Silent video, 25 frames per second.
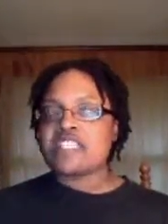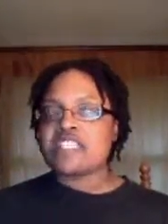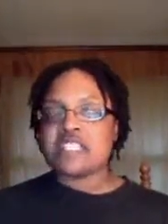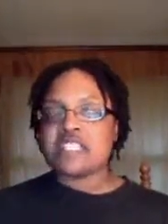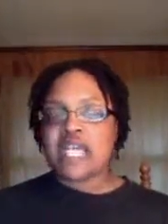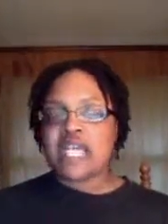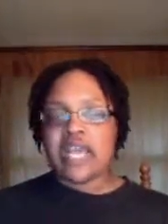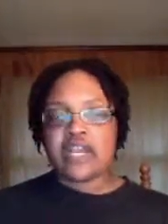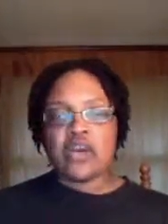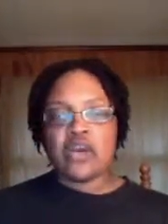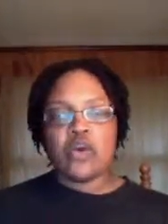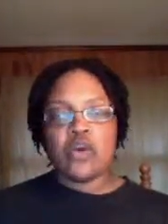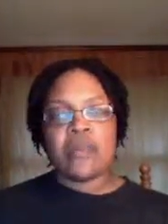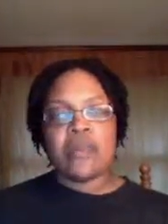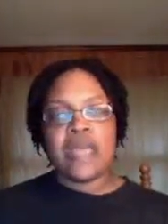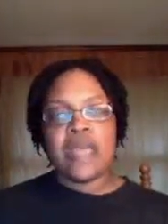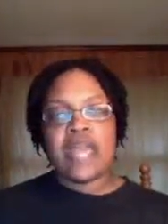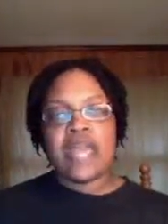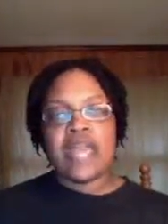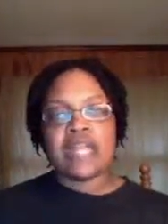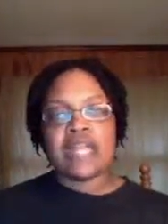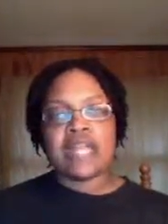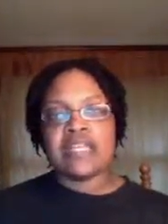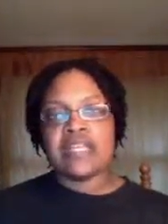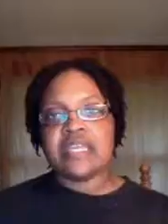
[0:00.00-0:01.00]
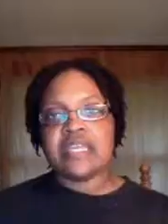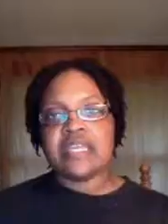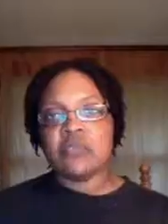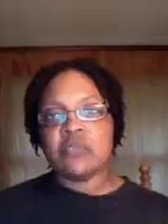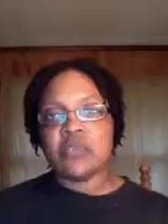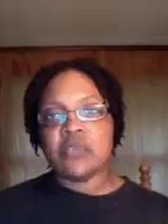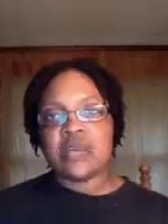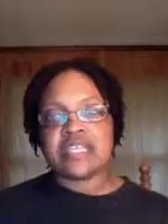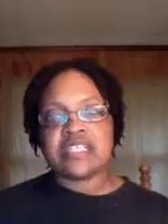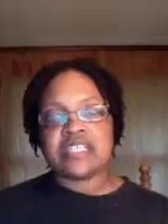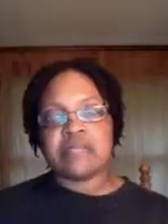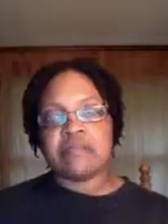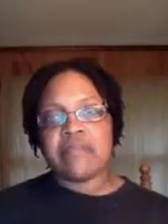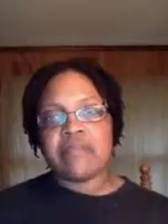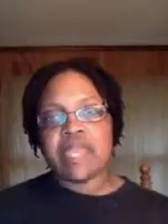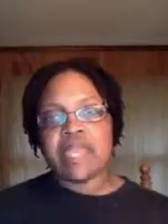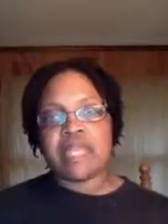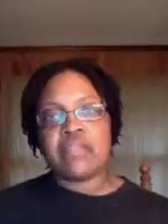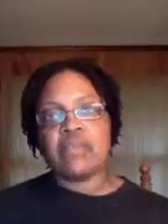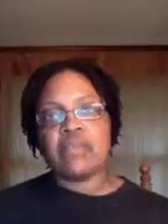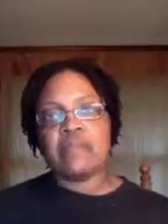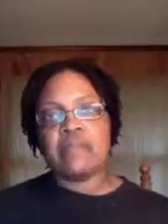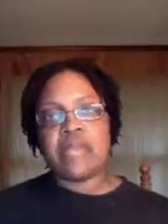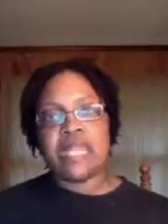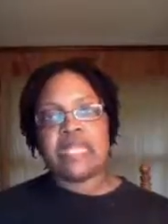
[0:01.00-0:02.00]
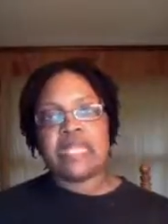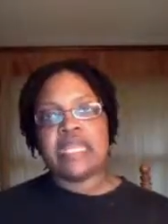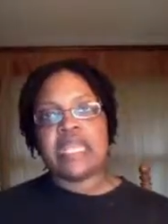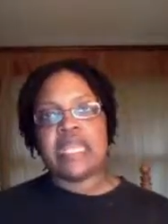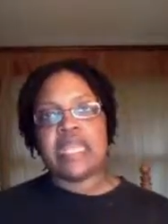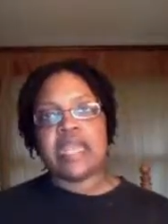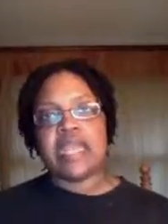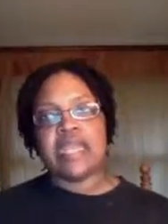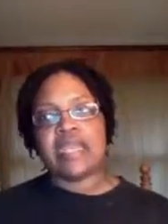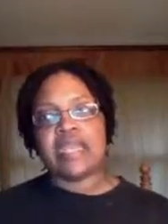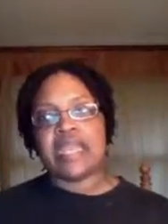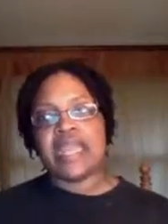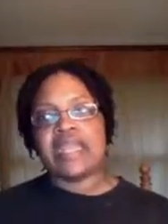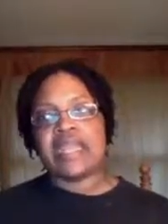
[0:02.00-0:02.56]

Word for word: psychopath than he was a megalomaniac,